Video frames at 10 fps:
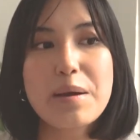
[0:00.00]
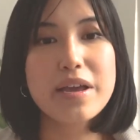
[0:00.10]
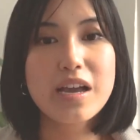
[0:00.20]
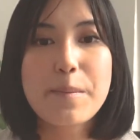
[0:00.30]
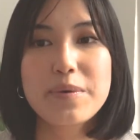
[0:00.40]

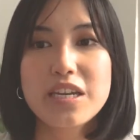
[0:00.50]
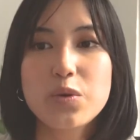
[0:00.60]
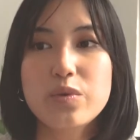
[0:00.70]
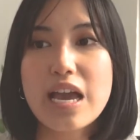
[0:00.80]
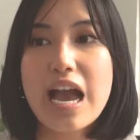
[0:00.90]
my
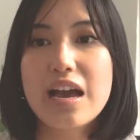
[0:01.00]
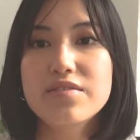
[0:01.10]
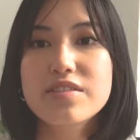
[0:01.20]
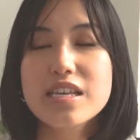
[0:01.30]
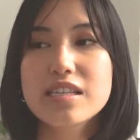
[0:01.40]
company, we
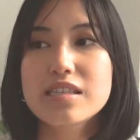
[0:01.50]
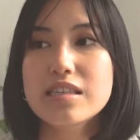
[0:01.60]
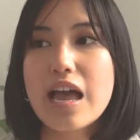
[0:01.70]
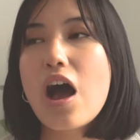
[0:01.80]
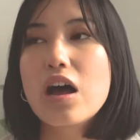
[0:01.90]
have
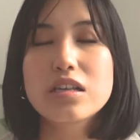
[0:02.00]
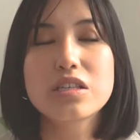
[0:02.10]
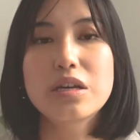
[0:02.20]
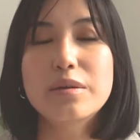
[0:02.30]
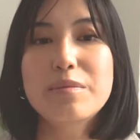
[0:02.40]
this
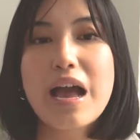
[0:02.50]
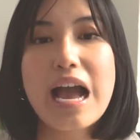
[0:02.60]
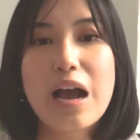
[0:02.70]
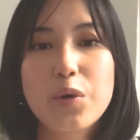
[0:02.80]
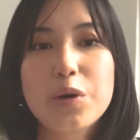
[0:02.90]
awesome
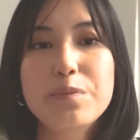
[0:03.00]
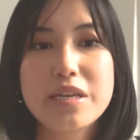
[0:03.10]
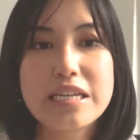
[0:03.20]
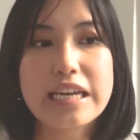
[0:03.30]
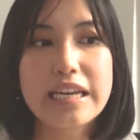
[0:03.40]
hour
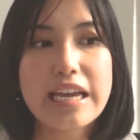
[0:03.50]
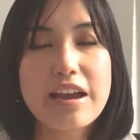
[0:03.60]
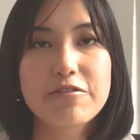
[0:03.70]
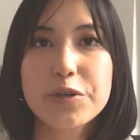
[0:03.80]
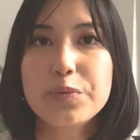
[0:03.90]
meeting
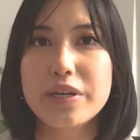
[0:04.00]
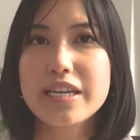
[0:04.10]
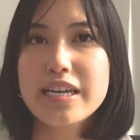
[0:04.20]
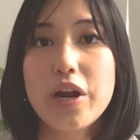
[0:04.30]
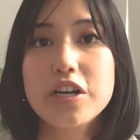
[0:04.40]
every
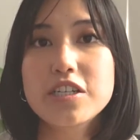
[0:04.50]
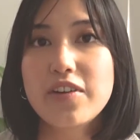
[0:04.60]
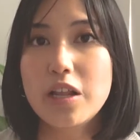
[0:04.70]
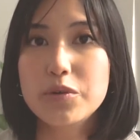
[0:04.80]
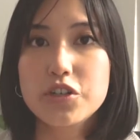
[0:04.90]
week where
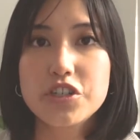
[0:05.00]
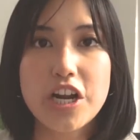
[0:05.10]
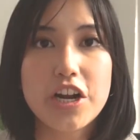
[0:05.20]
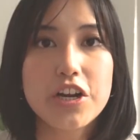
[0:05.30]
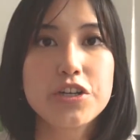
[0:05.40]
developers
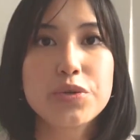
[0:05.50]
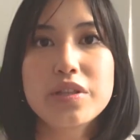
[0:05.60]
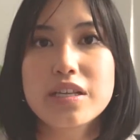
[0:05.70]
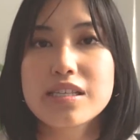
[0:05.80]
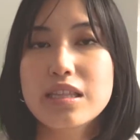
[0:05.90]
share new
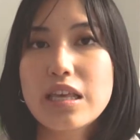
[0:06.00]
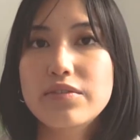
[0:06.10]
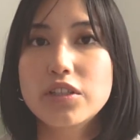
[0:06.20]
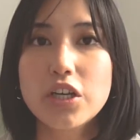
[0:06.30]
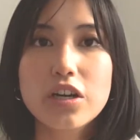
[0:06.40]
things that
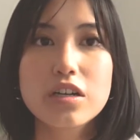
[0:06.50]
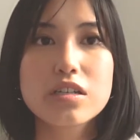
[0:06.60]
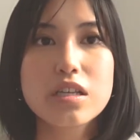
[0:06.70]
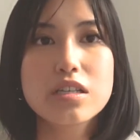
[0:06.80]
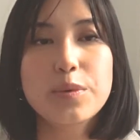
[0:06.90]
they've
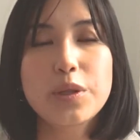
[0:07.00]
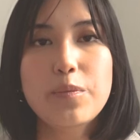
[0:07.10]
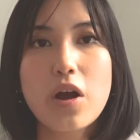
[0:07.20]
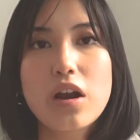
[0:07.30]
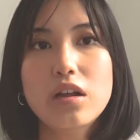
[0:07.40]
learned, things about the
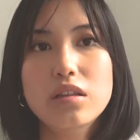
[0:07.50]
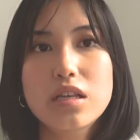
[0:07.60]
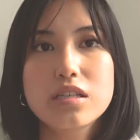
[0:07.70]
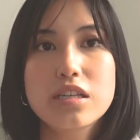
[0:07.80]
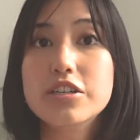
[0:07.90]
product,
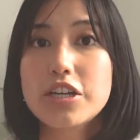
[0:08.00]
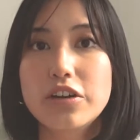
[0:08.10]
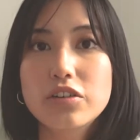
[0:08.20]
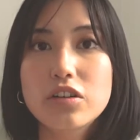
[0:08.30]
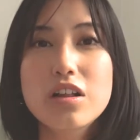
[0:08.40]
things in
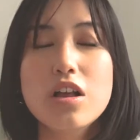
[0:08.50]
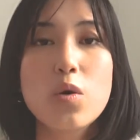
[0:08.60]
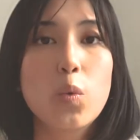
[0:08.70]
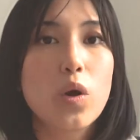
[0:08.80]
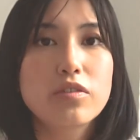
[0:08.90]
general,
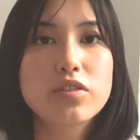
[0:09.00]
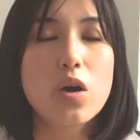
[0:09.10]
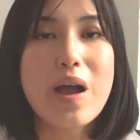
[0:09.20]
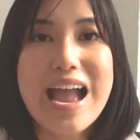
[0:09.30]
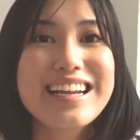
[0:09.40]

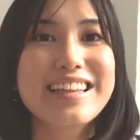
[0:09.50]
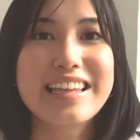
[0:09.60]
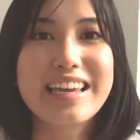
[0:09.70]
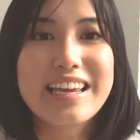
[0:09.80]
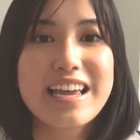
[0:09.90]
workflow,
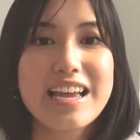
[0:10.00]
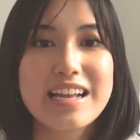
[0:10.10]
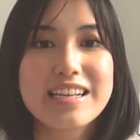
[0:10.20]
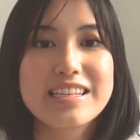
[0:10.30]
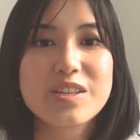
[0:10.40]
anything,
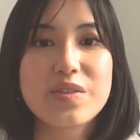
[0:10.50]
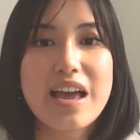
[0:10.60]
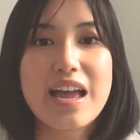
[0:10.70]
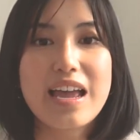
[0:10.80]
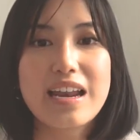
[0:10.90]
so
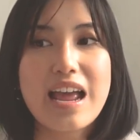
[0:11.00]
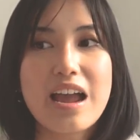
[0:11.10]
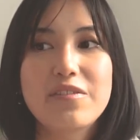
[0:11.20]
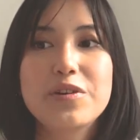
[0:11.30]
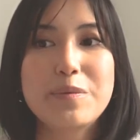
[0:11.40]
that
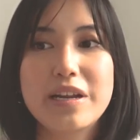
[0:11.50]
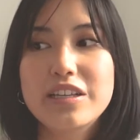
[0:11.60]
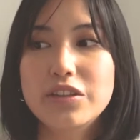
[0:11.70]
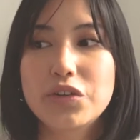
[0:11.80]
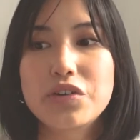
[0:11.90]

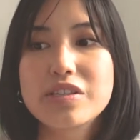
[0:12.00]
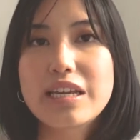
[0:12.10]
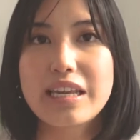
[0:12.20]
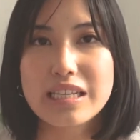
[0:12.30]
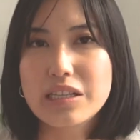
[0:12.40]
everybody learns
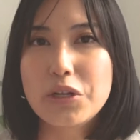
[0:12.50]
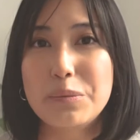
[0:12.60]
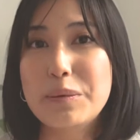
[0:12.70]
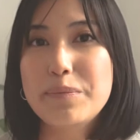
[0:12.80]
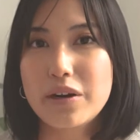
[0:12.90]
and gets a
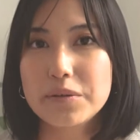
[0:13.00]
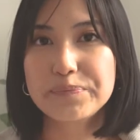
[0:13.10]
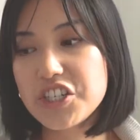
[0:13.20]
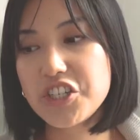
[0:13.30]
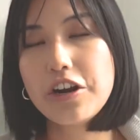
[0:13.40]
little bit better.
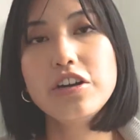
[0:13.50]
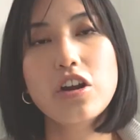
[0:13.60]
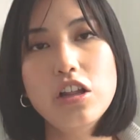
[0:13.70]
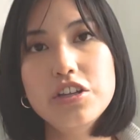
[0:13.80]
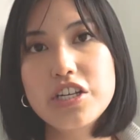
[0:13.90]
Sharing
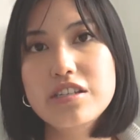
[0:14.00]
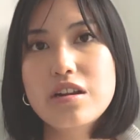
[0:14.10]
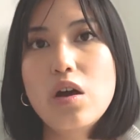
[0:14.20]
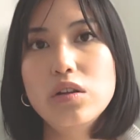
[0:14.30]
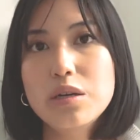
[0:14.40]
knowledge is
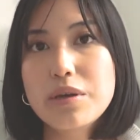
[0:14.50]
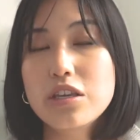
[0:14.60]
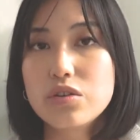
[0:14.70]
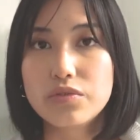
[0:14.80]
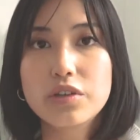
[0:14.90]
not only to
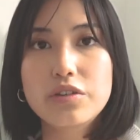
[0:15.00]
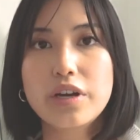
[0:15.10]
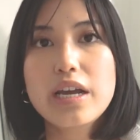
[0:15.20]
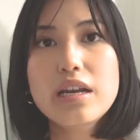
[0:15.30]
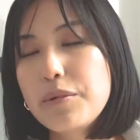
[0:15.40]
make you feel
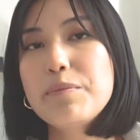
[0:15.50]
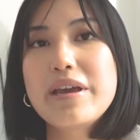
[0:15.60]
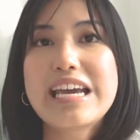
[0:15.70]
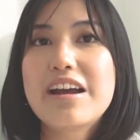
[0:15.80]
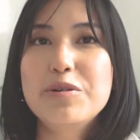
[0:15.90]
great, but
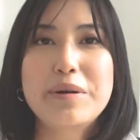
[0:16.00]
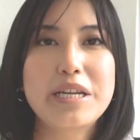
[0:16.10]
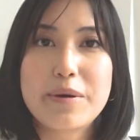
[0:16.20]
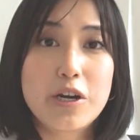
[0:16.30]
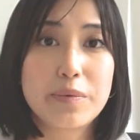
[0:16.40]
make
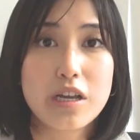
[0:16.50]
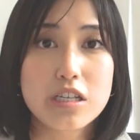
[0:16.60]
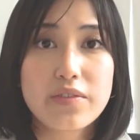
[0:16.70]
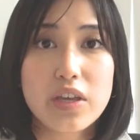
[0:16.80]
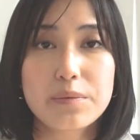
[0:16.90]
everybody better
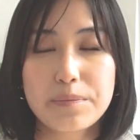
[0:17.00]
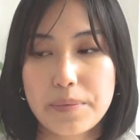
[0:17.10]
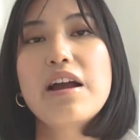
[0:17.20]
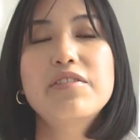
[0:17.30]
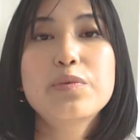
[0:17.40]
because of it.
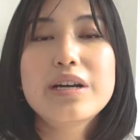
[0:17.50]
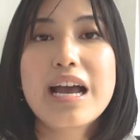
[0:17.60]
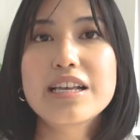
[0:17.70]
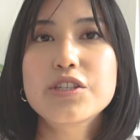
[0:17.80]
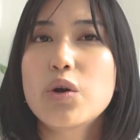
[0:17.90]
Everyone
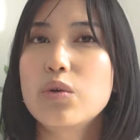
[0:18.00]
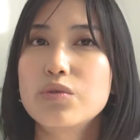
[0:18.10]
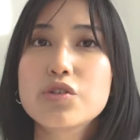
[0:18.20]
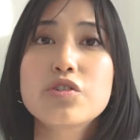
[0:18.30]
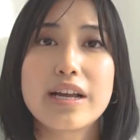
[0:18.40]
has their
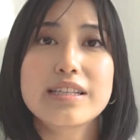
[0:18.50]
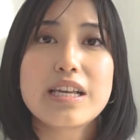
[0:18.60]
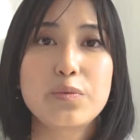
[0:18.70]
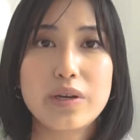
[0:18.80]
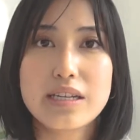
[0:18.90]
own strengths
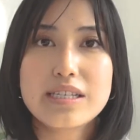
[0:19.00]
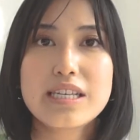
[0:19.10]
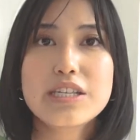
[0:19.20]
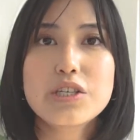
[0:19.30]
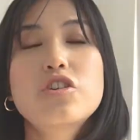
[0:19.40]
and
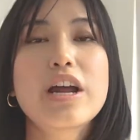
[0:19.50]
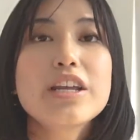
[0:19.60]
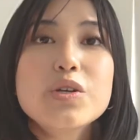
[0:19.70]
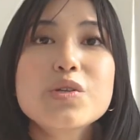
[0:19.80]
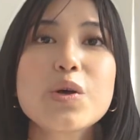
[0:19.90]
weaknesses. Try
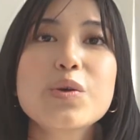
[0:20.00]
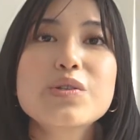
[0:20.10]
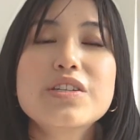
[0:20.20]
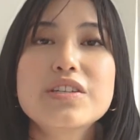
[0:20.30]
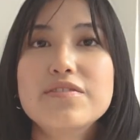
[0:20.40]
to use
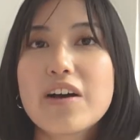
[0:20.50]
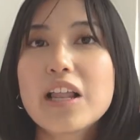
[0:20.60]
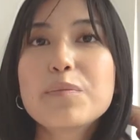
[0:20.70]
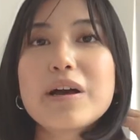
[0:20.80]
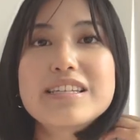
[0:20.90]
those to
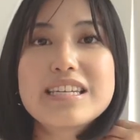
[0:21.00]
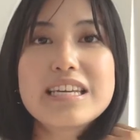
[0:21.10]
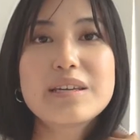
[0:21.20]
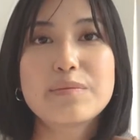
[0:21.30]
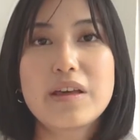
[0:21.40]
develop a
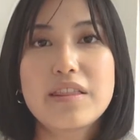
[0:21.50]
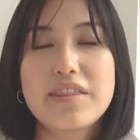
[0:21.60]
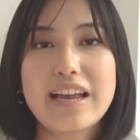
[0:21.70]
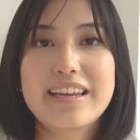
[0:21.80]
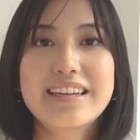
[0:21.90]
team
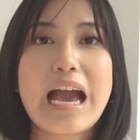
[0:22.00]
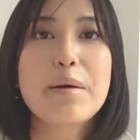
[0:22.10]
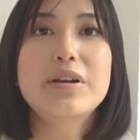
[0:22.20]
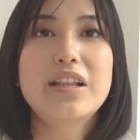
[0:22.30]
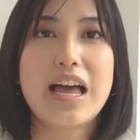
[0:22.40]
that can
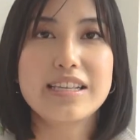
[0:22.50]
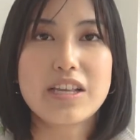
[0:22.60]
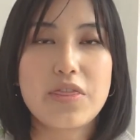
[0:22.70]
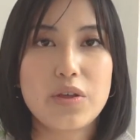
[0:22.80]
capitalize on